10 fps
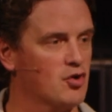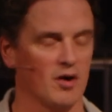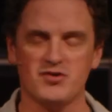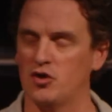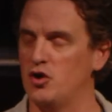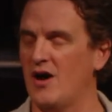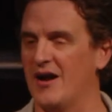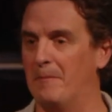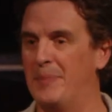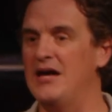Scripture that you got
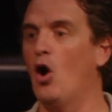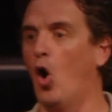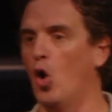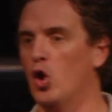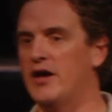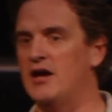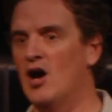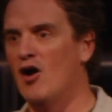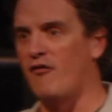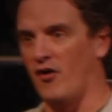to be holy,
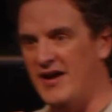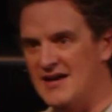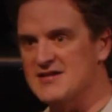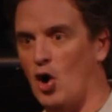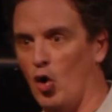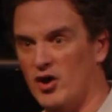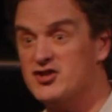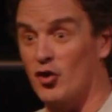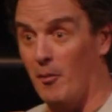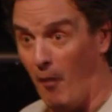for He is holy.
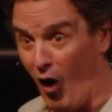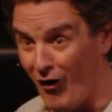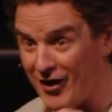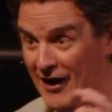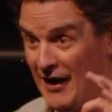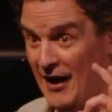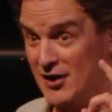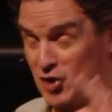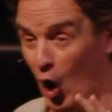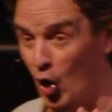So the mark
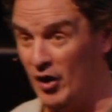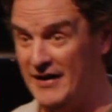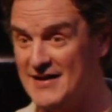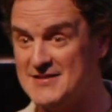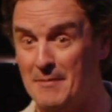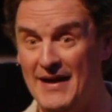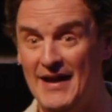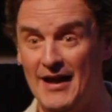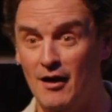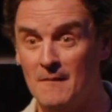is holiness,
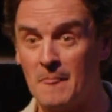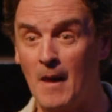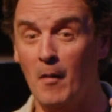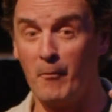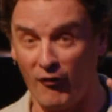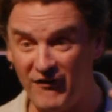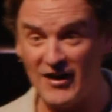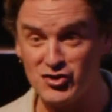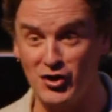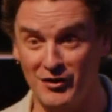meaning
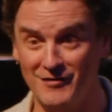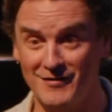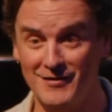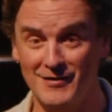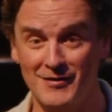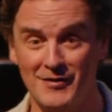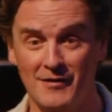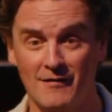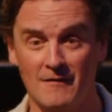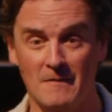perfection.
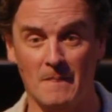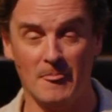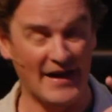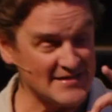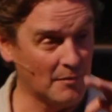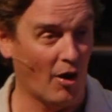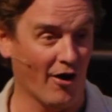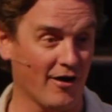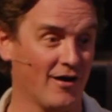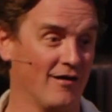That's the
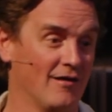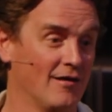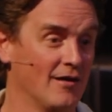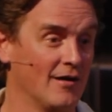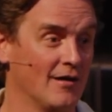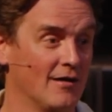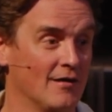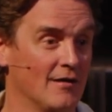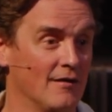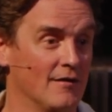mark.
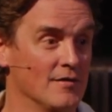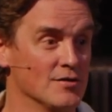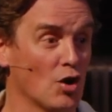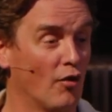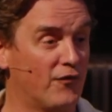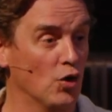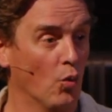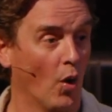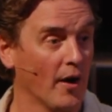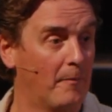So if you
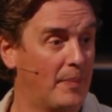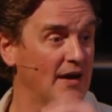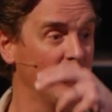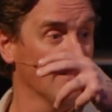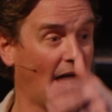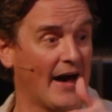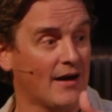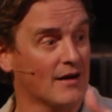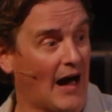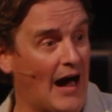want to be
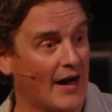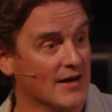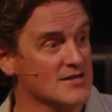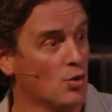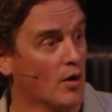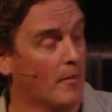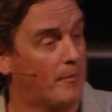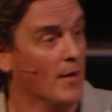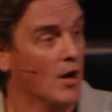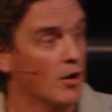like God is, you want to
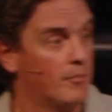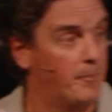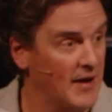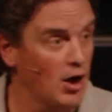be